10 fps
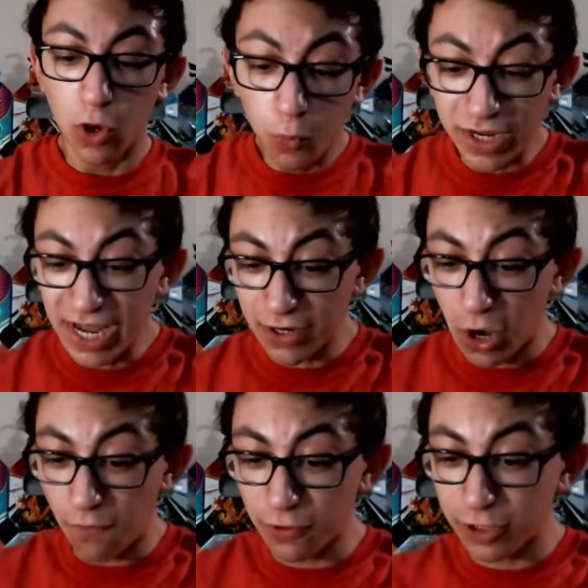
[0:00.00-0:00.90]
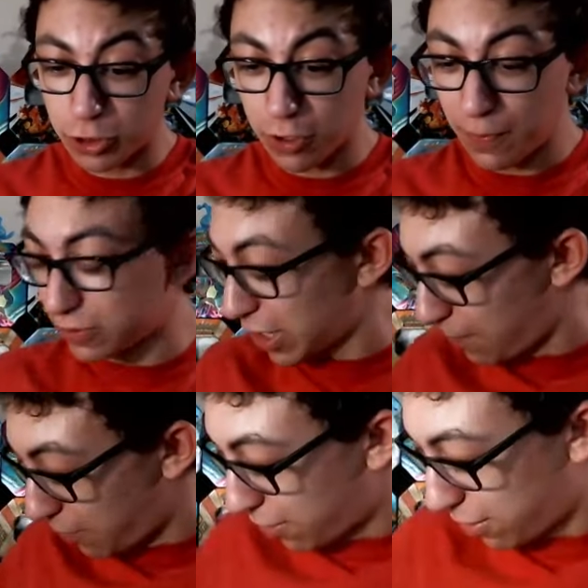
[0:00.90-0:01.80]
We can go for the triple
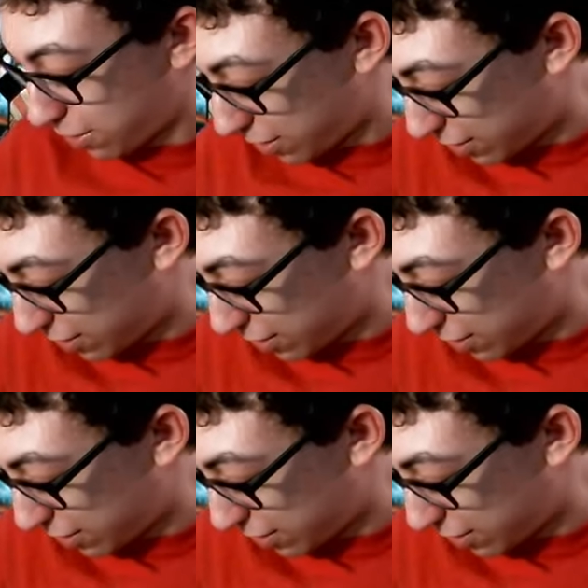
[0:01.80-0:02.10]
double!